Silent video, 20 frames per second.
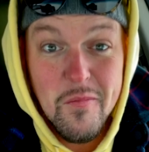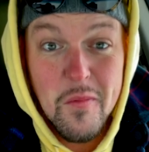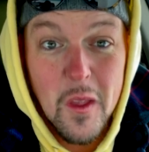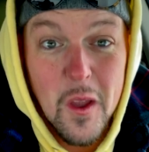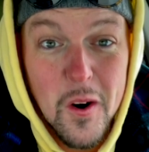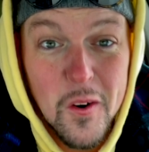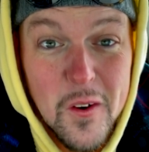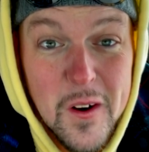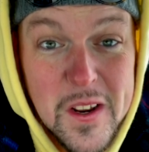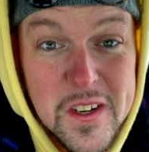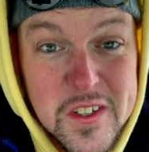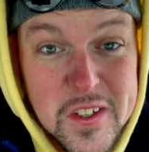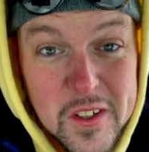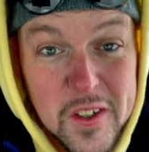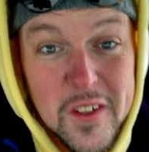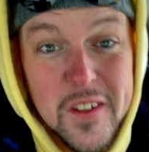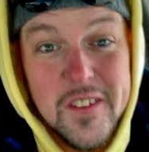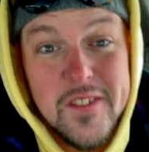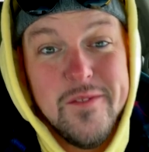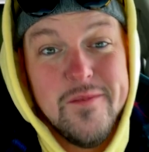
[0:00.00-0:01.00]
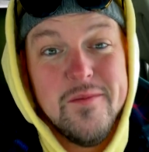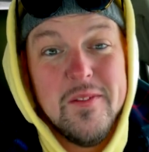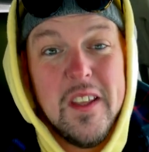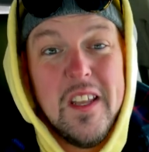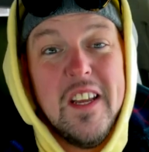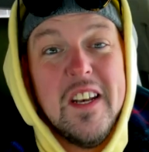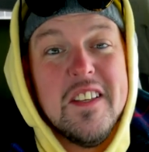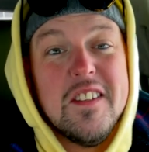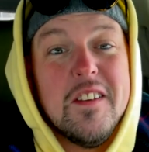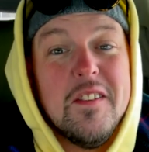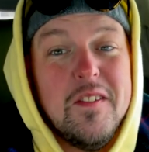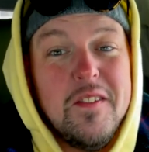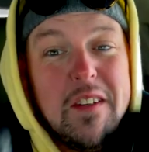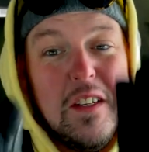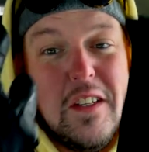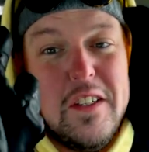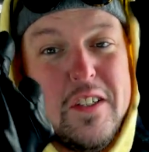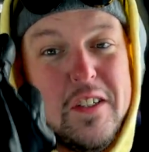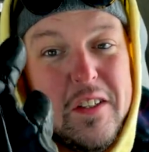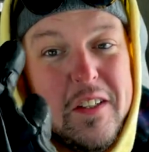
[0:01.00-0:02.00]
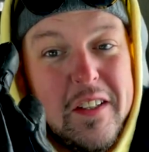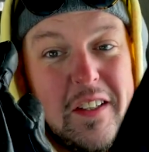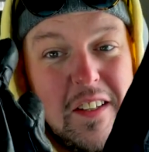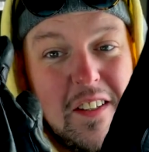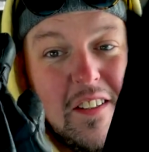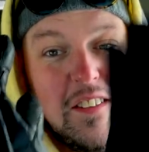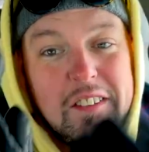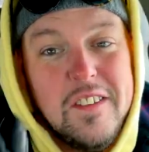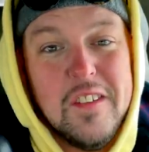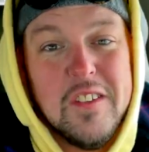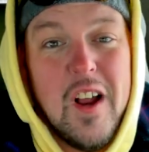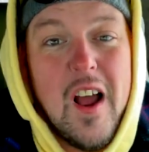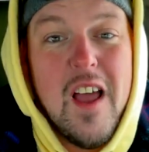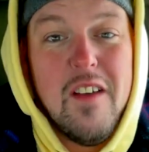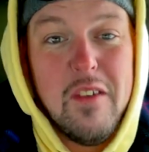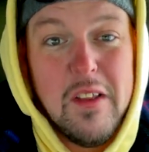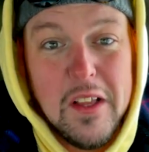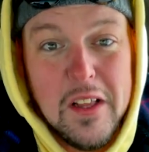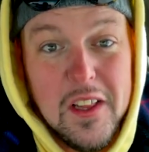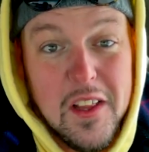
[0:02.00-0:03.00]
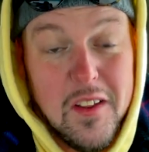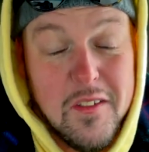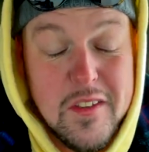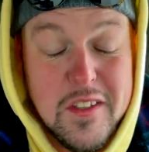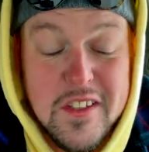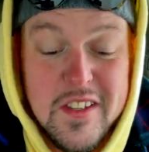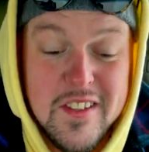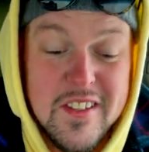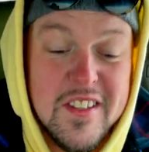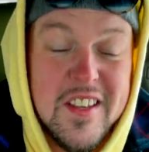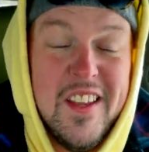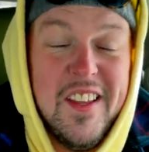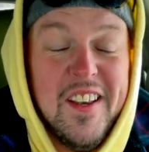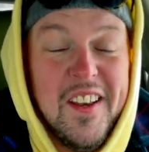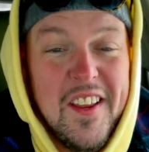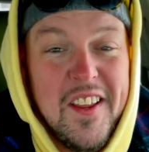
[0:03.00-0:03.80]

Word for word: All right, y'all. It is officially driving glove season.